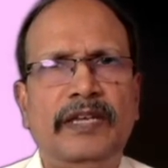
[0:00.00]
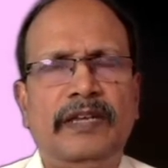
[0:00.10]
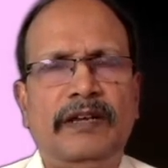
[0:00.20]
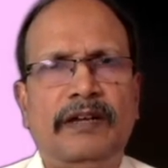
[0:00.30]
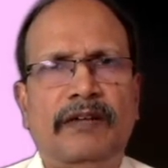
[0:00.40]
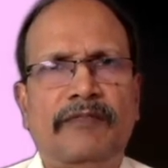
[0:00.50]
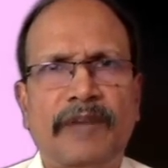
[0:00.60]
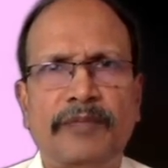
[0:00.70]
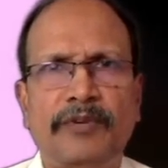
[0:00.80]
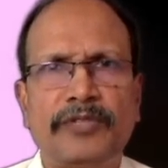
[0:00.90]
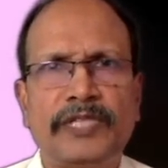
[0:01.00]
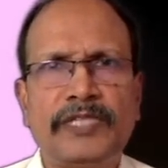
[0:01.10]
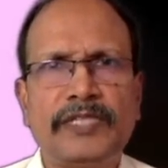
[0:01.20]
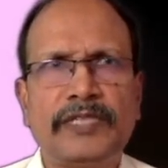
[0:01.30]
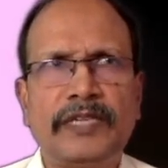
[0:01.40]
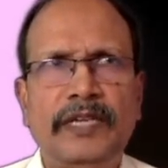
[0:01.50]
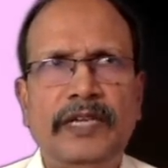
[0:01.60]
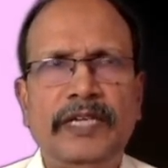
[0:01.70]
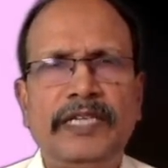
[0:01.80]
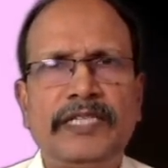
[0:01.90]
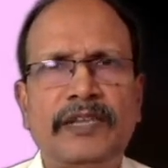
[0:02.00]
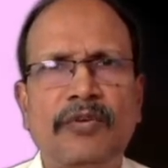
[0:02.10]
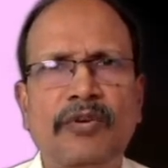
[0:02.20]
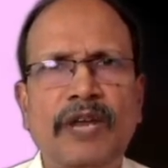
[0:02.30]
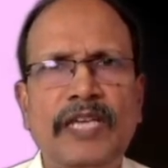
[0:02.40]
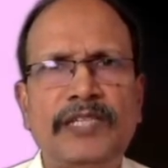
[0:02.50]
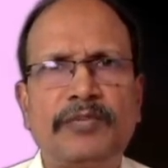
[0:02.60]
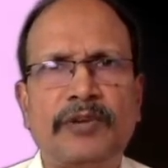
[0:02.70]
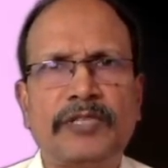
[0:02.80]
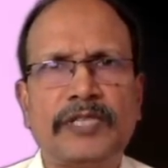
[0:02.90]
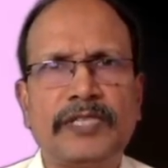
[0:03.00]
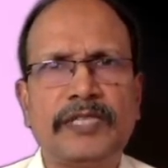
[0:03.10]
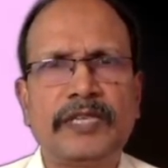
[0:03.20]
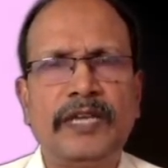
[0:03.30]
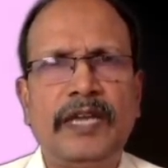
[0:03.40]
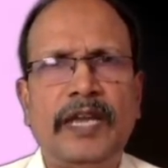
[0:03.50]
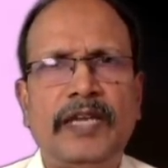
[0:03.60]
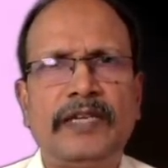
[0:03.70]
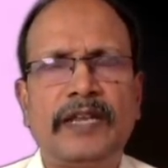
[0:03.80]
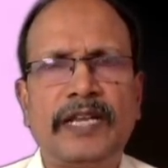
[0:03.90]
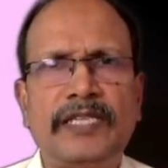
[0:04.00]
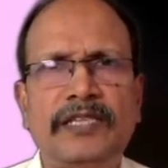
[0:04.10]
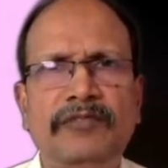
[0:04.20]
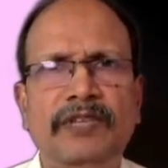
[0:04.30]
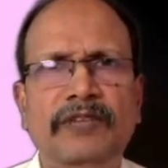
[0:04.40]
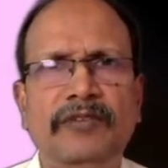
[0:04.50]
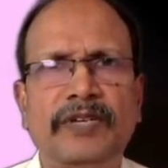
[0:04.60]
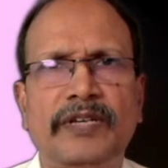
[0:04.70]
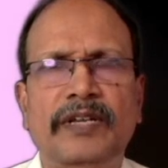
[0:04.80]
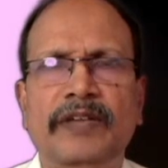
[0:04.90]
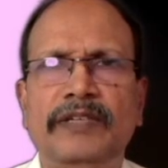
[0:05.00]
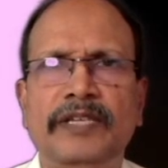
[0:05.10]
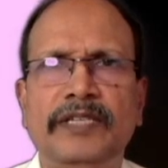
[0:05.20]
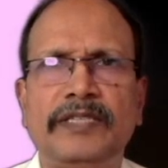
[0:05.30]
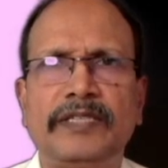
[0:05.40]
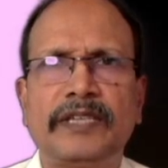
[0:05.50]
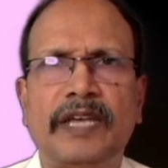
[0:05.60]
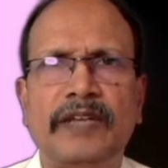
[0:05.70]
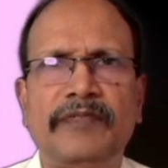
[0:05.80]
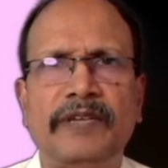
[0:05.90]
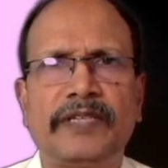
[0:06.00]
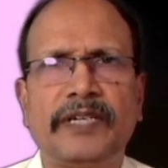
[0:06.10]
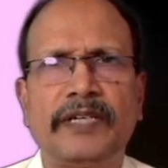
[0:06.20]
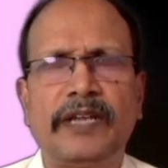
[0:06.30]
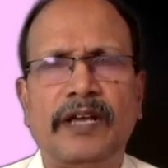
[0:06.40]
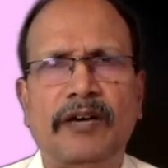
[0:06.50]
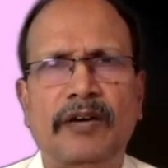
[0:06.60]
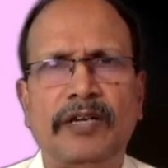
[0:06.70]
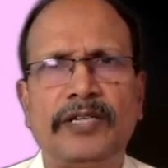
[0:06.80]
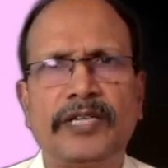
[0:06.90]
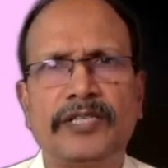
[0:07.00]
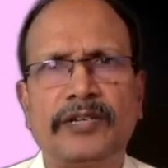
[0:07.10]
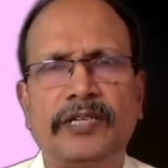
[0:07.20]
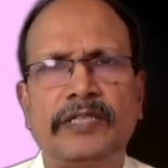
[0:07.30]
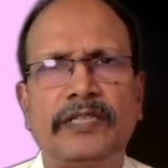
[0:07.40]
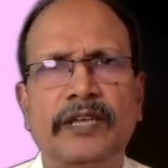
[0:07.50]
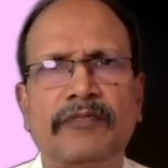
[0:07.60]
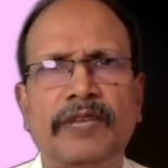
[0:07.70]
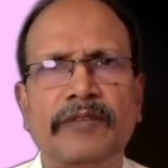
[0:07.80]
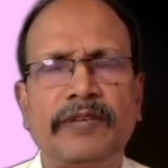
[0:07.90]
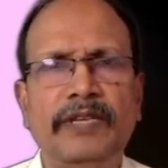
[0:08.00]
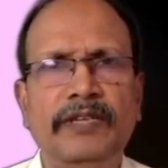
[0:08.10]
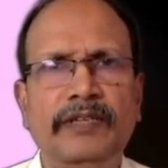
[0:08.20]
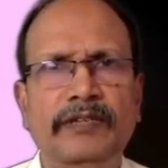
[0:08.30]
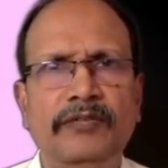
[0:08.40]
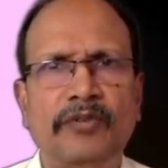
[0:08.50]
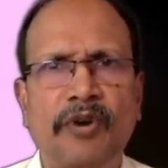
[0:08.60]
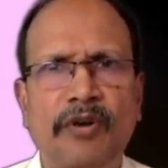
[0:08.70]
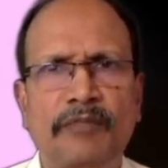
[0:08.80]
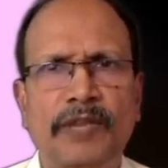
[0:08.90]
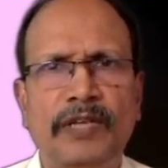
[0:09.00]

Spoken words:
fibrosis, it is a localized process, and rest of the liver is unaffected. Architecturally, they are very, very normal.